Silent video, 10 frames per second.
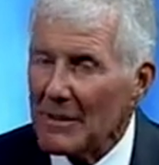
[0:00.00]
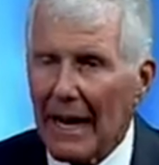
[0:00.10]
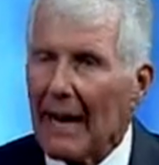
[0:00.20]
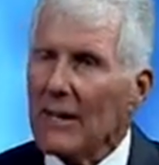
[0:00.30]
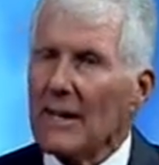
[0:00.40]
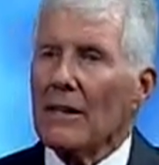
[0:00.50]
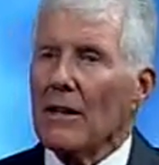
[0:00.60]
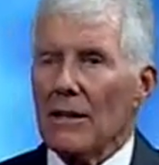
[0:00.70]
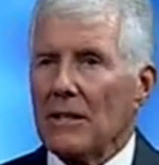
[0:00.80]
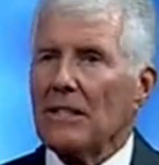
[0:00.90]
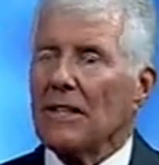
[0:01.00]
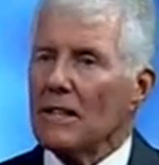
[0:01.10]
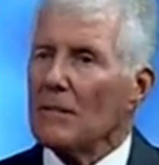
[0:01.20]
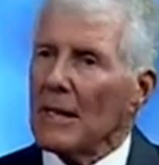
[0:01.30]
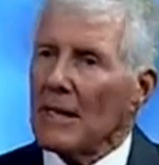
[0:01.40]
Larry, you know, I want to say
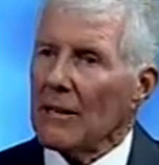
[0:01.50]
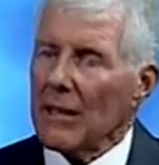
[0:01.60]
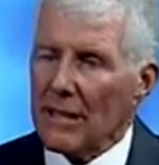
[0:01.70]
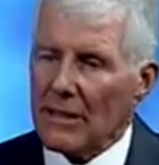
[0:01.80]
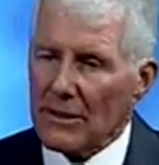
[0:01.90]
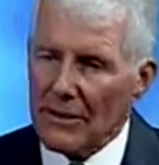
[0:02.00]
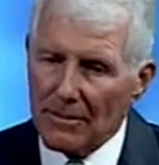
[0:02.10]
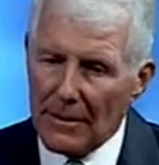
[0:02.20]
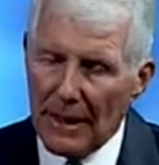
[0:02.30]
this about Larry Kissel.